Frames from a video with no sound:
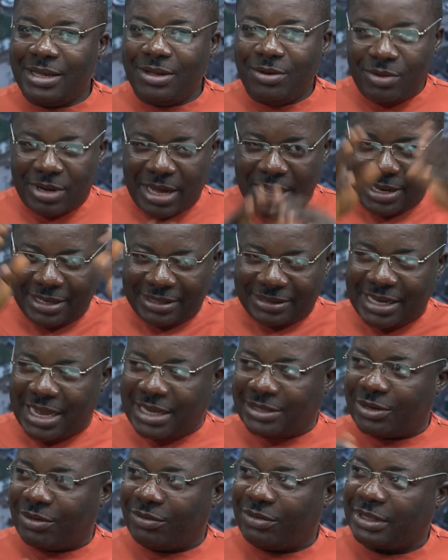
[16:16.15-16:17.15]
Look at the
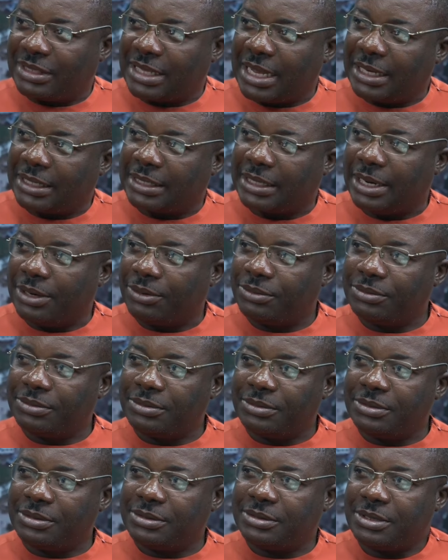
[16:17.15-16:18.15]
size of the tank now.
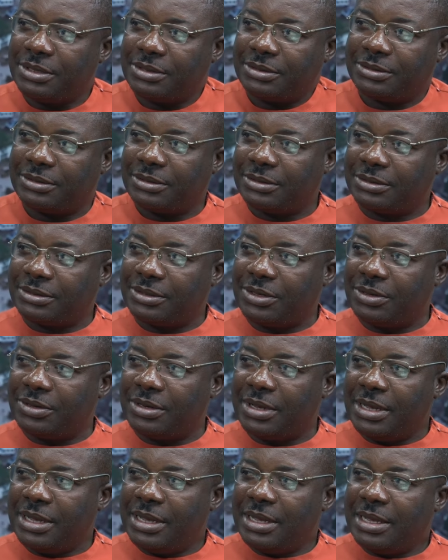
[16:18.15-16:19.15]

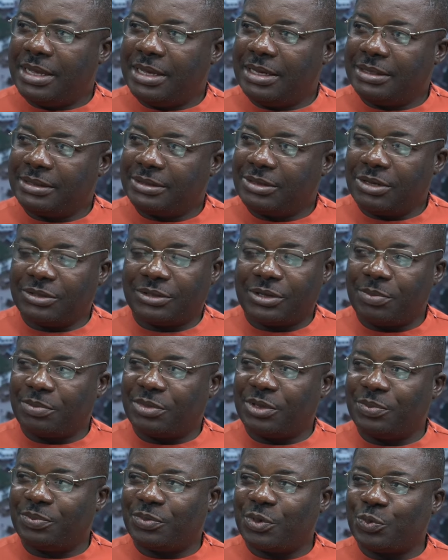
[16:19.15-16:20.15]
It's not
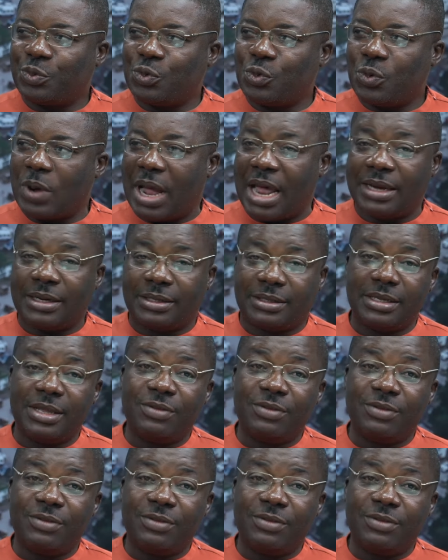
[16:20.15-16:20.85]
something people want.